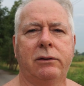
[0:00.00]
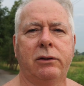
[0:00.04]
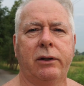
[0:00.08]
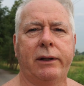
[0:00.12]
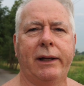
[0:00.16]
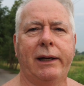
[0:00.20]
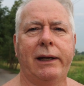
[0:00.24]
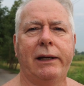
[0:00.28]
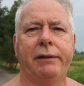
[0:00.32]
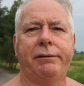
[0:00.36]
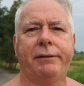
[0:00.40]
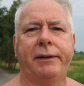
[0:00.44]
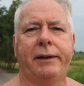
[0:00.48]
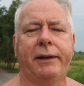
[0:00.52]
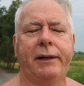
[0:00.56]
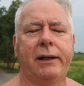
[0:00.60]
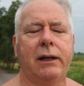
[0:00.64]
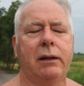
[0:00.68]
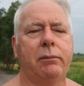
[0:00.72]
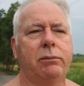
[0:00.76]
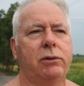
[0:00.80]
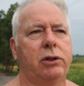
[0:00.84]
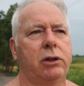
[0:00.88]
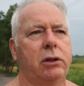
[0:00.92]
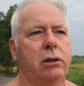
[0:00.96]
so they lifted it
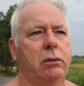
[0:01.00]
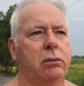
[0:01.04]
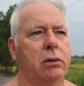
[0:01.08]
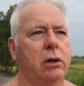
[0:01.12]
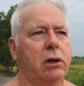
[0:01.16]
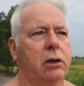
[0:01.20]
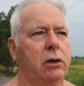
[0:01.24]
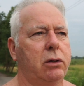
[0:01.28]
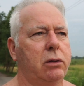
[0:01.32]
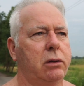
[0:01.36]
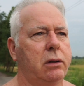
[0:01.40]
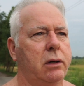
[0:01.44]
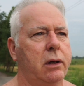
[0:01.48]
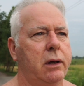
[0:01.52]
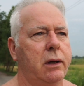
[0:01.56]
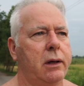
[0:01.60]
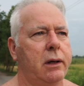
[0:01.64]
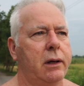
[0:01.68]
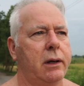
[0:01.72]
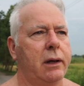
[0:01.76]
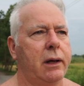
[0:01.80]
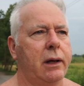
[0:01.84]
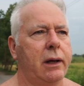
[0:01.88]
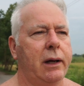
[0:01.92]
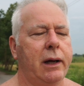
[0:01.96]
up to the road.
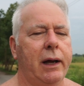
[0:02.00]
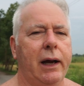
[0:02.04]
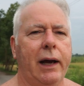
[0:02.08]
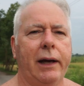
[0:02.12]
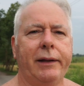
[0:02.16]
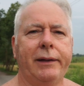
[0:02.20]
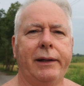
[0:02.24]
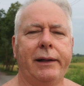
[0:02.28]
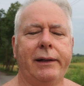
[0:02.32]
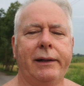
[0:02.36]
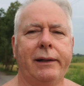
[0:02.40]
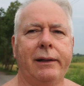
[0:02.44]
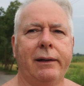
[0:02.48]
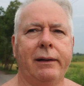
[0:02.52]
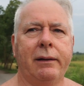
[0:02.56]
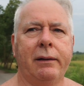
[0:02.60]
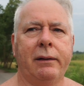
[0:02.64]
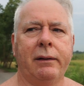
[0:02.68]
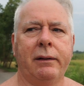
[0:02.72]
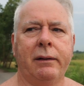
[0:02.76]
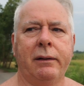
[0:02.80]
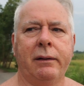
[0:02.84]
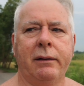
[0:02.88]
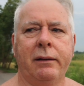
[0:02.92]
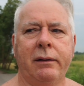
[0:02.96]
And then,
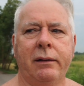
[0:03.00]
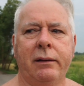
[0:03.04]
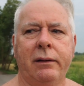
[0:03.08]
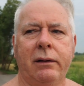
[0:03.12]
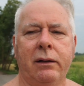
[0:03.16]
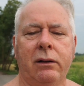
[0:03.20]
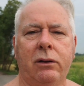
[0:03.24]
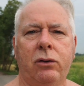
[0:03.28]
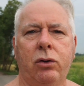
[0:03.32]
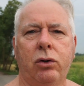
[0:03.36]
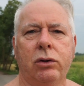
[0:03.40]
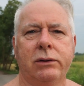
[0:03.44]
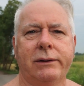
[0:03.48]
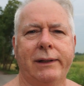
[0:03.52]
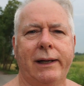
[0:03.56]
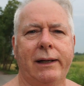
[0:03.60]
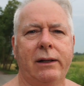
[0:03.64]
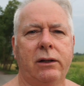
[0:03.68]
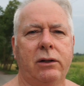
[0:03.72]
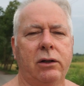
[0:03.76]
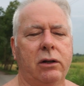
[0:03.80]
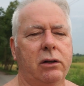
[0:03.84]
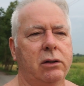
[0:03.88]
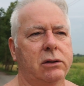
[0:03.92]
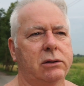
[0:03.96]
of course,
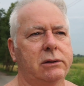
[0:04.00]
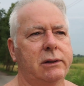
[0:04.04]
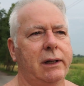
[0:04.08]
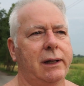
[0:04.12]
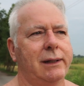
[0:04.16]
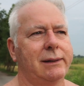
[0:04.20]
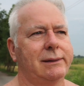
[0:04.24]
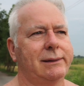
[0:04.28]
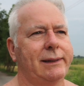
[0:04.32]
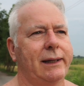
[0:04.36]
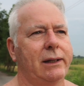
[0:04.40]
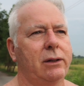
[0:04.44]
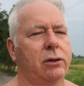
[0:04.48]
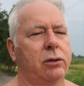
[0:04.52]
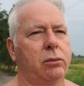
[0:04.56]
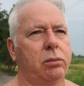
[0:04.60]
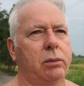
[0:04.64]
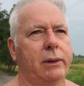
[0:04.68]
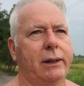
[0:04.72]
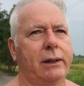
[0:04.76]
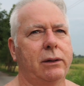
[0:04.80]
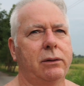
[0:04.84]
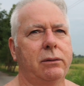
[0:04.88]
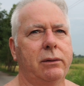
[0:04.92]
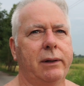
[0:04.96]
that dirt's not settled
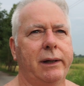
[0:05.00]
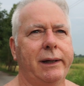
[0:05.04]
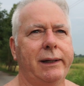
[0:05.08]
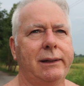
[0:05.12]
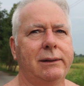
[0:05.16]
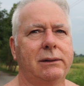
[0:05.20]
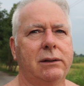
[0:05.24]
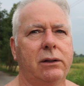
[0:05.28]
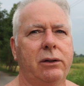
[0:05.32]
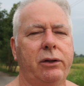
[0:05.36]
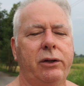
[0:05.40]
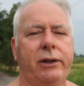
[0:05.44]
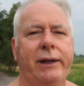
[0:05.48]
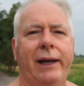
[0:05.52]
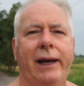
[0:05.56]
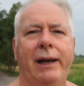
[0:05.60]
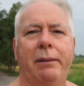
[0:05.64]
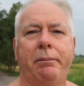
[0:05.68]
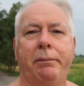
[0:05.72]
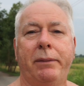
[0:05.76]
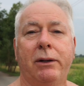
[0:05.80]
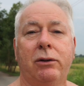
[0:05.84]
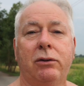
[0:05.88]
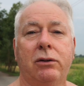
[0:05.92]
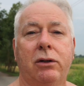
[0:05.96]
well, right? So you
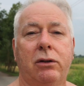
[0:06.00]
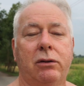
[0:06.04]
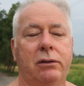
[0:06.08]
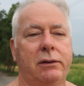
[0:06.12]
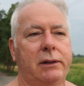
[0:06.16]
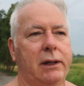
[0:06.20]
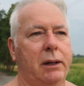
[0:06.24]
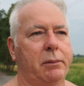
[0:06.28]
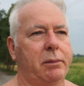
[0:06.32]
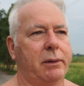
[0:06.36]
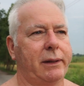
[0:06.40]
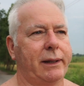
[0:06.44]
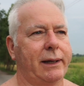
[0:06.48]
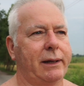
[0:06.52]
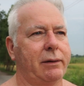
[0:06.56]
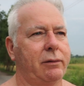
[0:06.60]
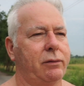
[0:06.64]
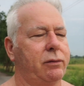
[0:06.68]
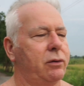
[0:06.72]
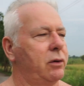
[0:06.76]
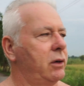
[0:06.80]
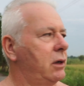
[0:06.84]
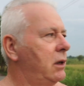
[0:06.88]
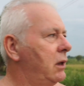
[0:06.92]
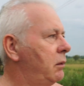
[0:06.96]
can't build on top of that
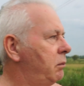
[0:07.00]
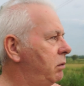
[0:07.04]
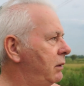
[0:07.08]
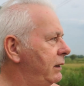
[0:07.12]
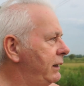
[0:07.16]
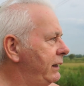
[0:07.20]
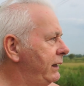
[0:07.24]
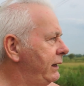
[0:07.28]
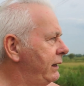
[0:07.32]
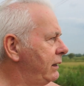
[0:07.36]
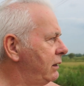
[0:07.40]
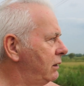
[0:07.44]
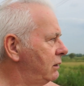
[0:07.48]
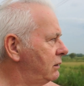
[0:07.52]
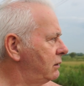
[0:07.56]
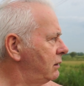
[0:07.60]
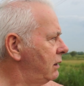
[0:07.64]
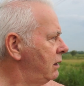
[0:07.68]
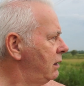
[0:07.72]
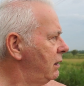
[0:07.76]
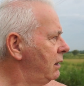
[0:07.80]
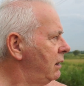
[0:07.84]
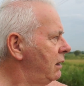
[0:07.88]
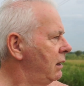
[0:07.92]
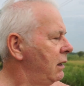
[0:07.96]
for a couple of years.
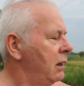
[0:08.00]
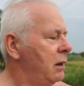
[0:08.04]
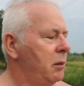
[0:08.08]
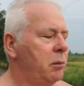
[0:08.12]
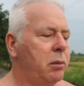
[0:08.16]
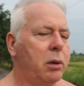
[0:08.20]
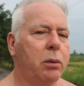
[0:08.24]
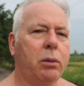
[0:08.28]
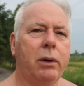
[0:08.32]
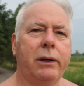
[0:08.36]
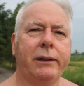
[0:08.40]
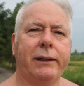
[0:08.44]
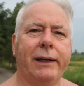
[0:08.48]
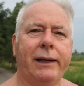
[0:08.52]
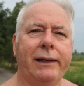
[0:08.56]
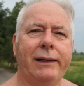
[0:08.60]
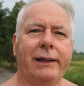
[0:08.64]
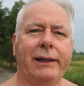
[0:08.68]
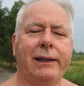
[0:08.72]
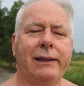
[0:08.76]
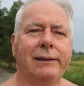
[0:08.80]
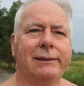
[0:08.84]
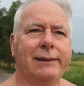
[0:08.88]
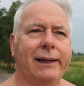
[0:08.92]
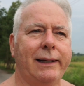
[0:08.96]
But what they
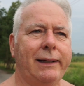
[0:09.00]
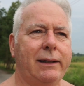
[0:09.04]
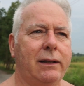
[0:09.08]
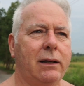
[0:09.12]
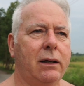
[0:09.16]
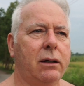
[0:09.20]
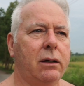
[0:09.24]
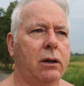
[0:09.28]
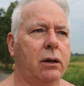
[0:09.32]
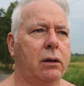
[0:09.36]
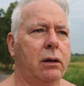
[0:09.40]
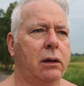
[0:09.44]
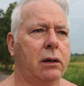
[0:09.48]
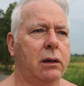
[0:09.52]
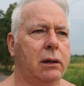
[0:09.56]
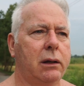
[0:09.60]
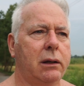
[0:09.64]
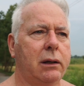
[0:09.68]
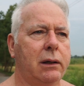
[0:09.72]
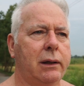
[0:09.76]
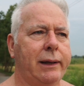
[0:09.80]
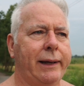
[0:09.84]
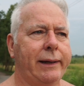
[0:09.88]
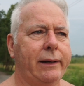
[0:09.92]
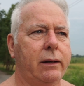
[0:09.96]
did is they dug
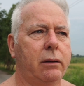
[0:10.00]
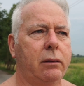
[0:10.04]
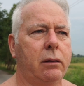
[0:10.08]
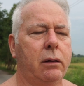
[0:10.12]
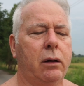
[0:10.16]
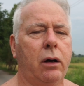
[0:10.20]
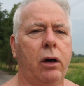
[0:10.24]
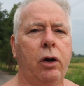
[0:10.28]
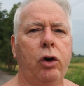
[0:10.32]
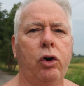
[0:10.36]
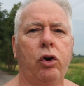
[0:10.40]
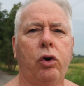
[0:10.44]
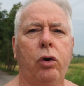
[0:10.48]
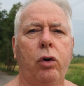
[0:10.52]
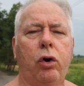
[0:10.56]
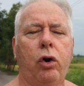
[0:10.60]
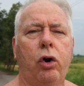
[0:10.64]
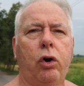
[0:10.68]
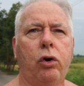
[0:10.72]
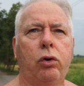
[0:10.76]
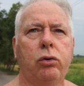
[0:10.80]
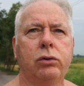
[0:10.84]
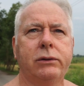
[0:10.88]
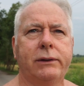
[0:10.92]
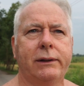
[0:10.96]
like
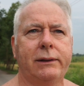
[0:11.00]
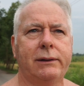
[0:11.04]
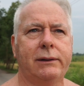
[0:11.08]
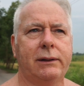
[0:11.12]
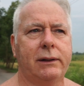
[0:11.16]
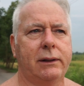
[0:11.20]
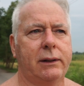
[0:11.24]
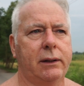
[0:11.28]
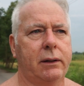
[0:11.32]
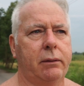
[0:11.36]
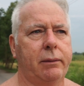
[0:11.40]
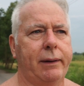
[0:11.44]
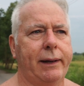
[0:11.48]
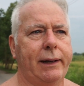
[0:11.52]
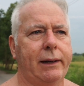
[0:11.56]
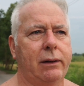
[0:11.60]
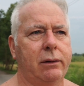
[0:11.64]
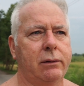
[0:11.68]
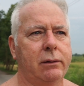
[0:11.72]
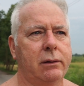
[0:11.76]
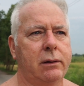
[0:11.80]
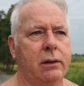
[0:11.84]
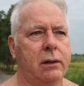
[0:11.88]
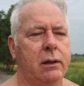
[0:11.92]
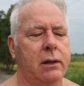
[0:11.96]
holes into the
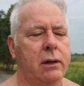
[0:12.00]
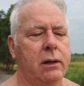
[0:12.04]
ground